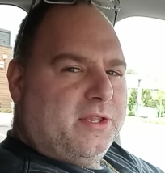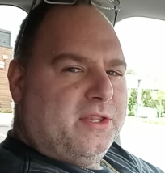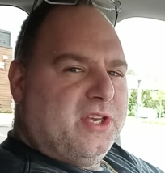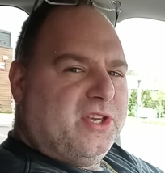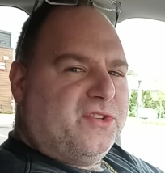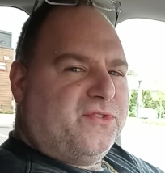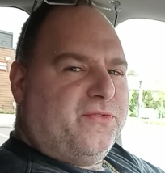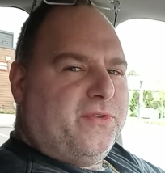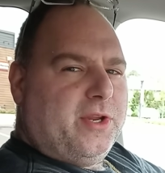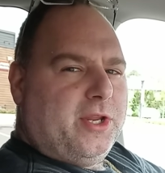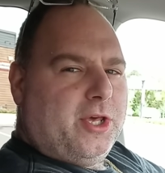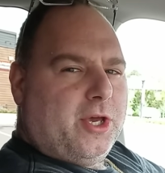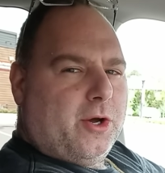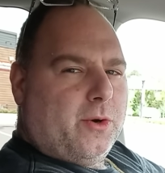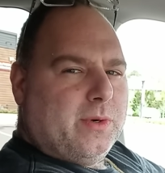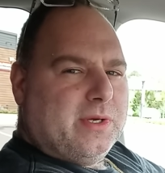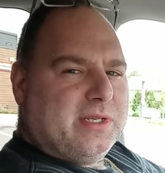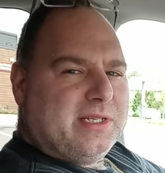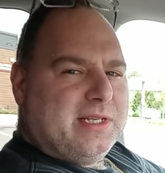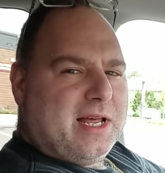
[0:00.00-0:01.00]
This
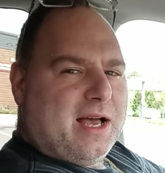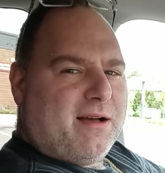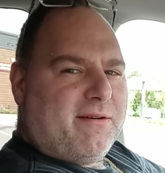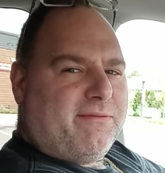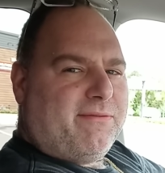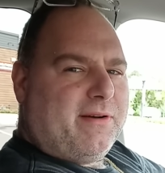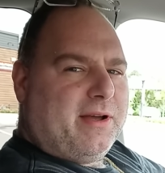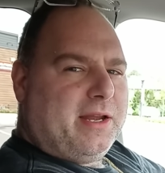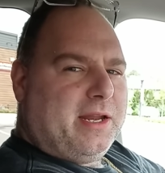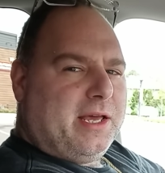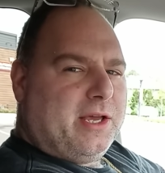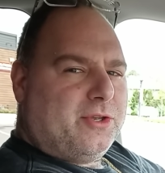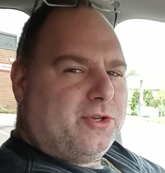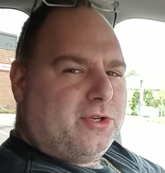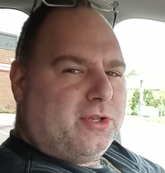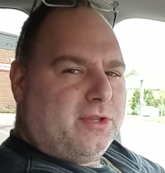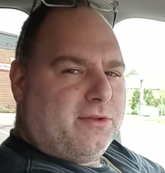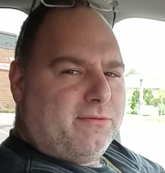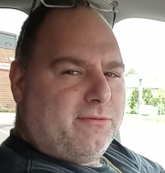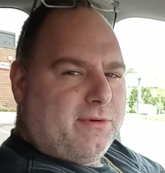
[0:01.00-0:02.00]
video is not
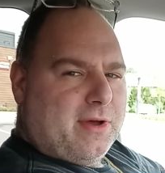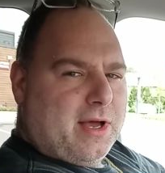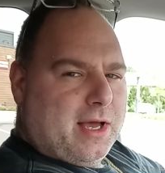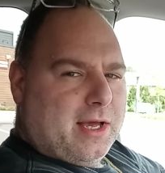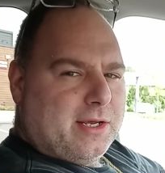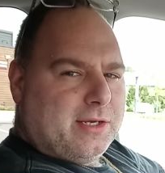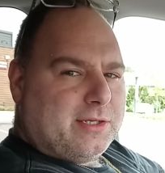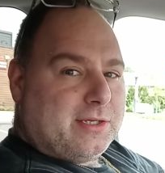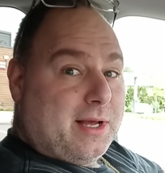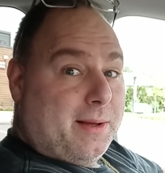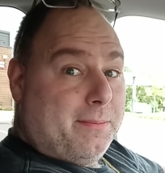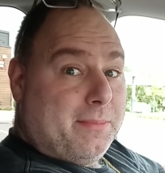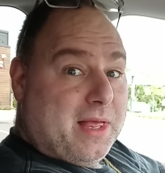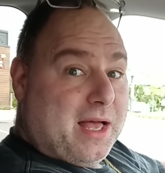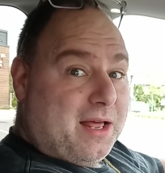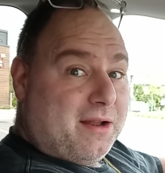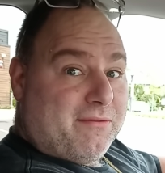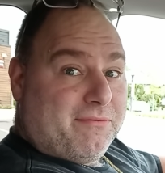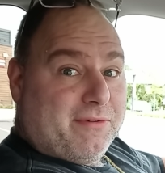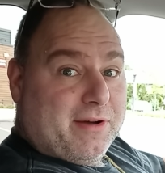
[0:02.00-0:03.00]
financial advice. I'm
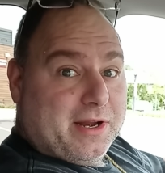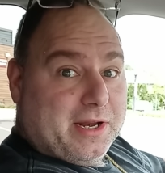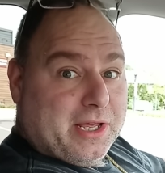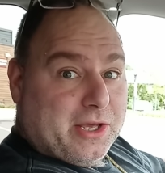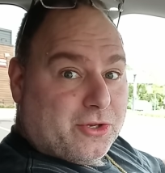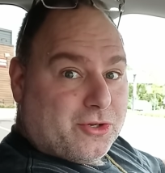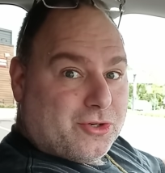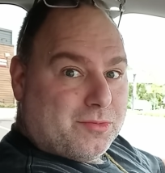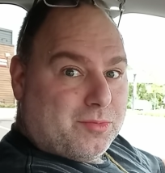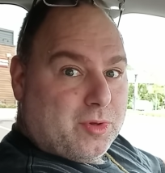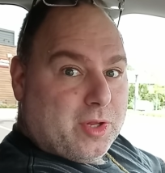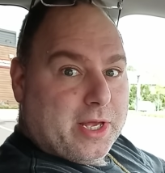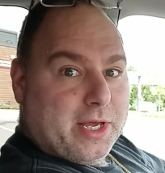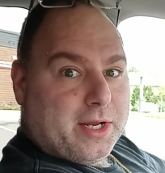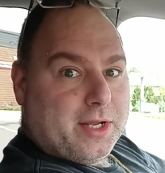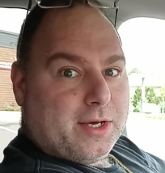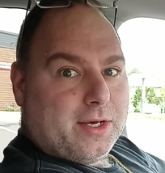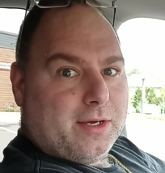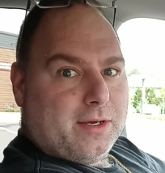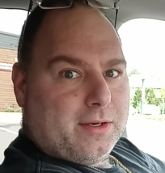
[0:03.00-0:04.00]
not a financial
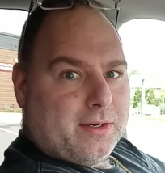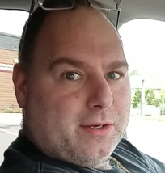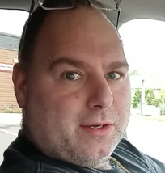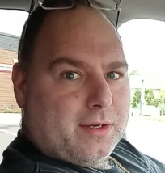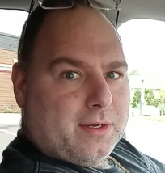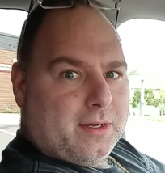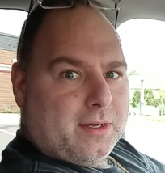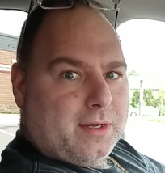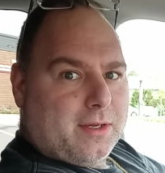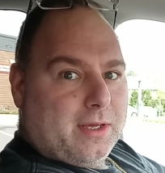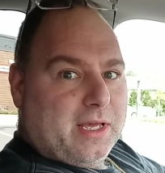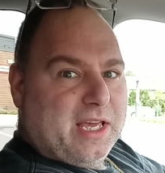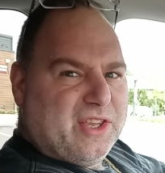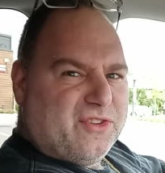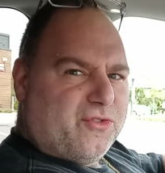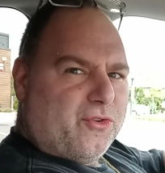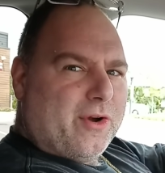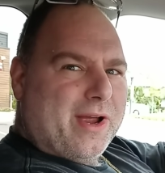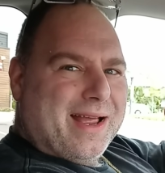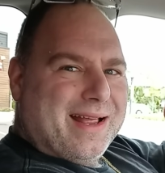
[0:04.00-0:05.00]
planner.
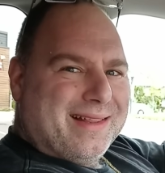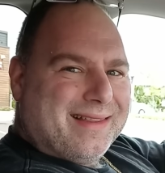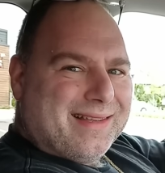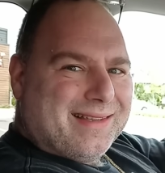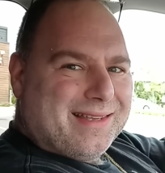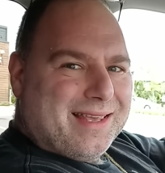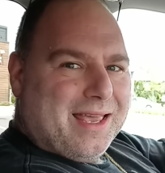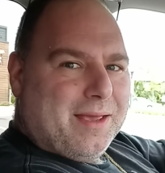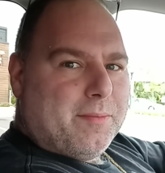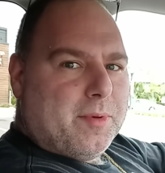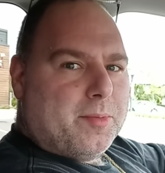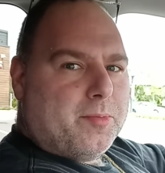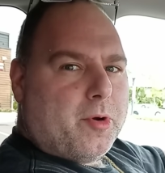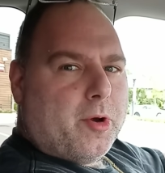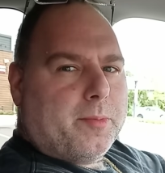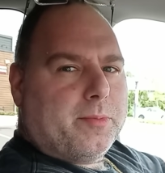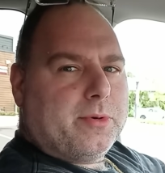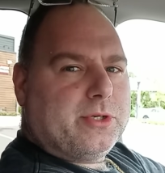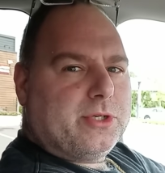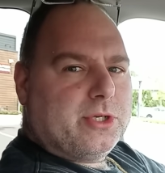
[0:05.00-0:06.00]
It's for entertainment
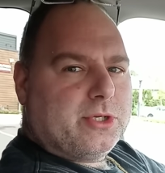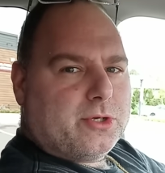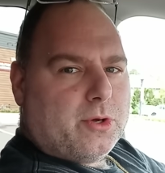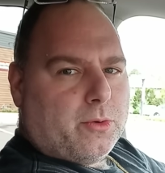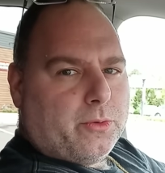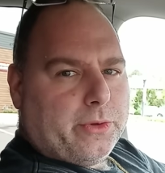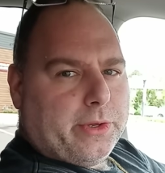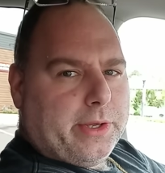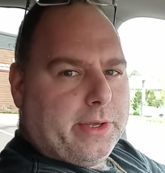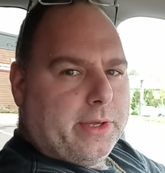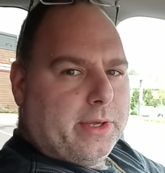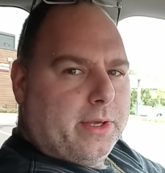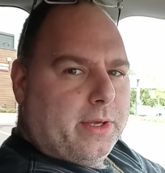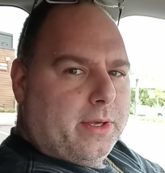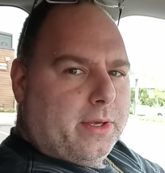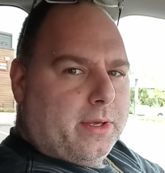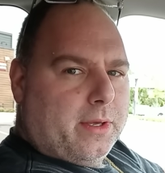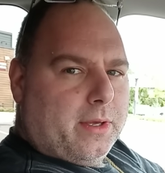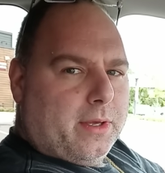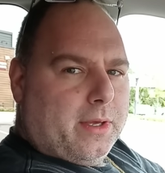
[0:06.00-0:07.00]
purposes only.
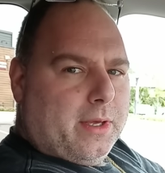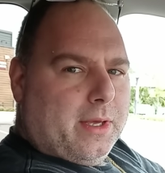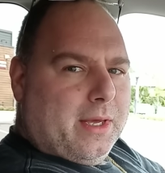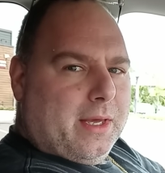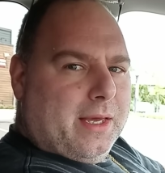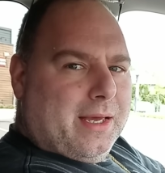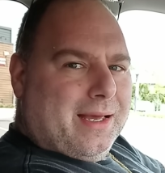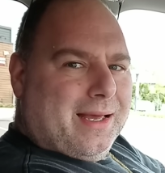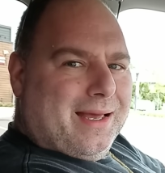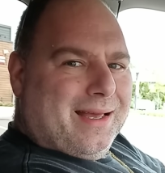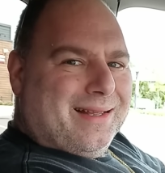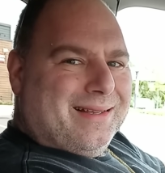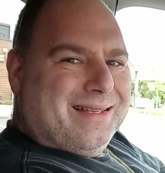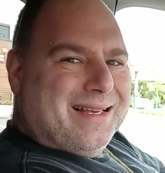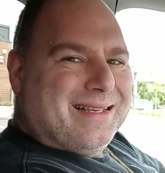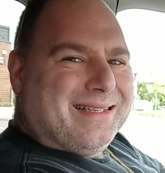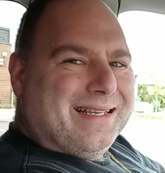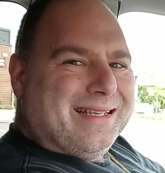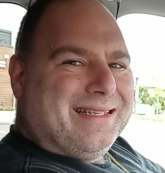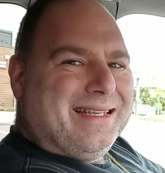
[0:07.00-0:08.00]

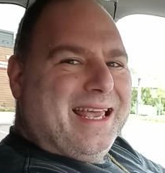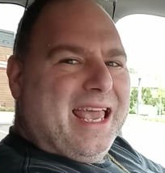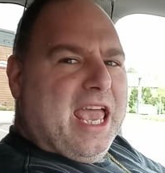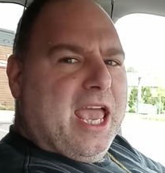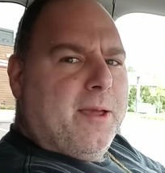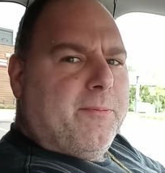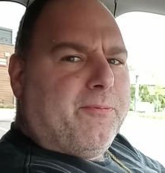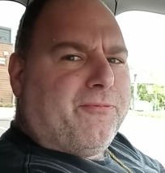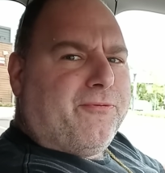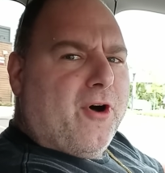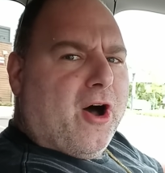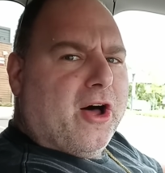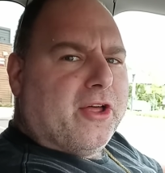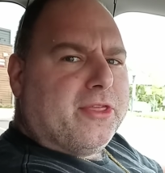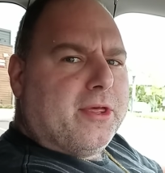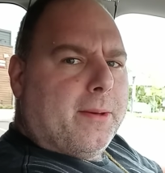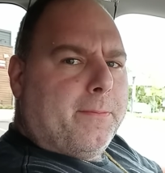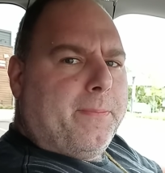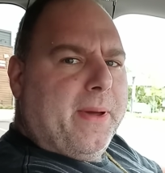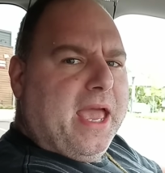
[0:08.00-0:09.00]
This is the Ape
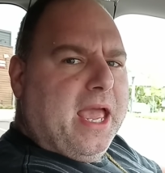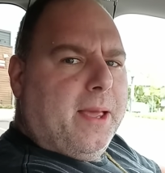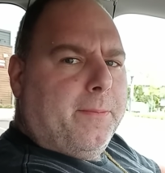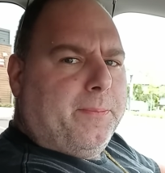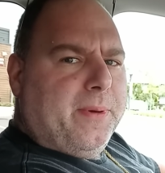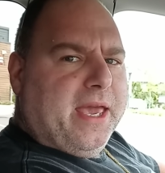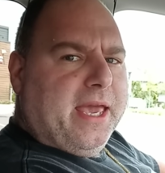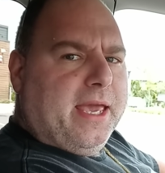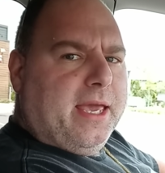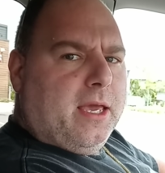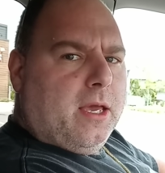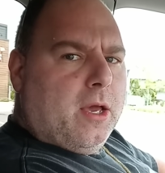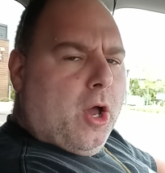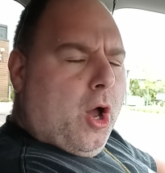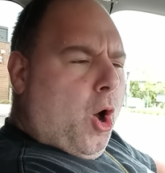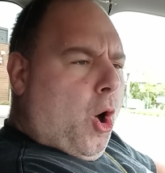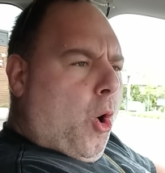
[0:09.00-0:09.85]
Father, baby!